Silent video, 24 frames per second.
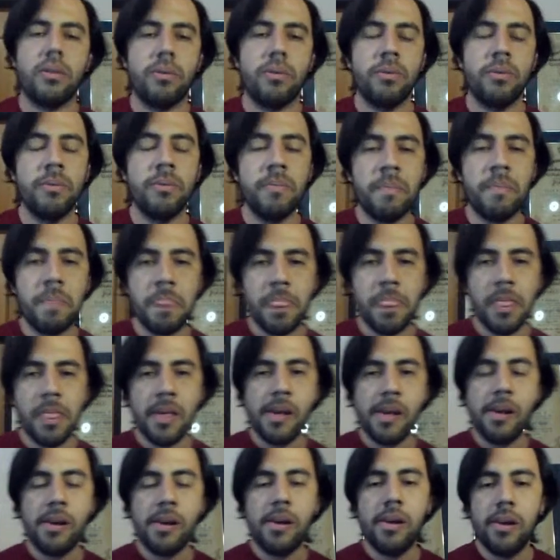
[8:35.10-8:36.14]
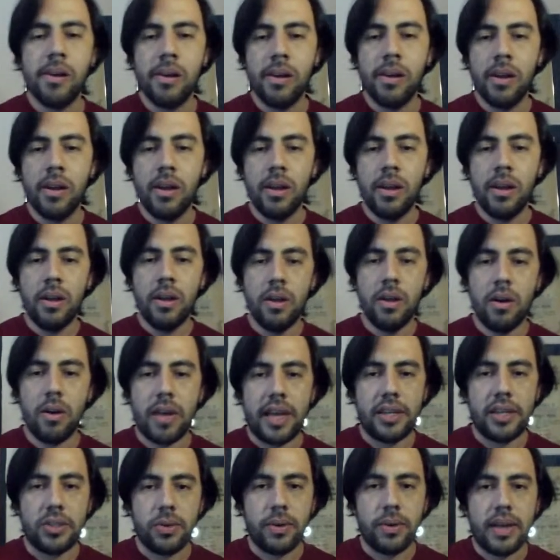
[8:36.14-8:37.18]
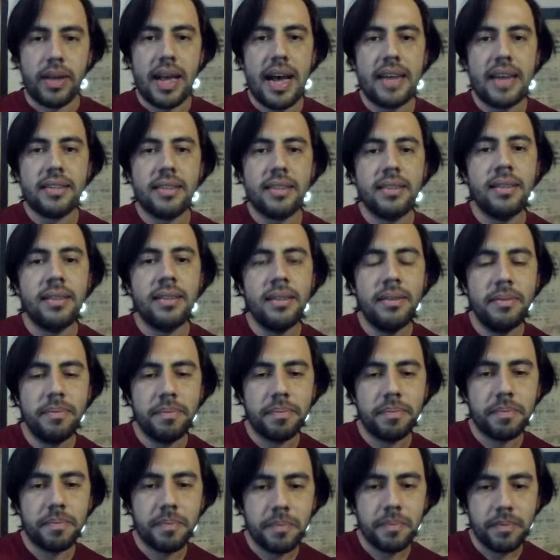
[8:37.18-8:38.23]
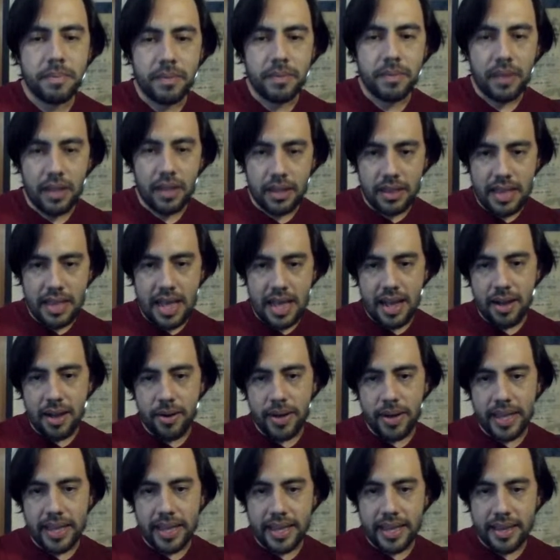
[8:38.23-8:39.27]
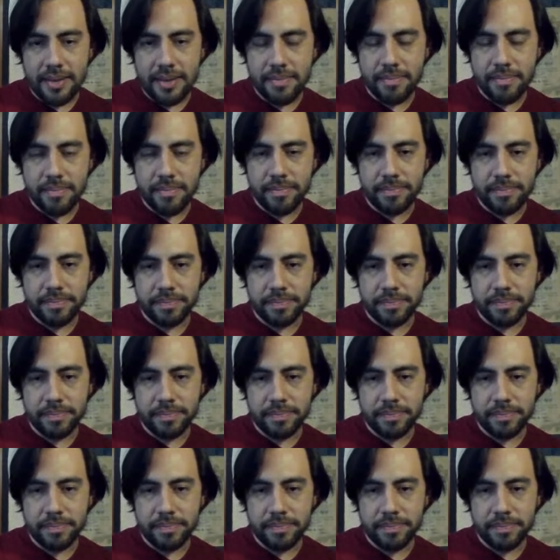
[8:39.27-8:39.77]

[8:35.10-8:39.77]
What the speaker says: do. Okay, short castle. Now I can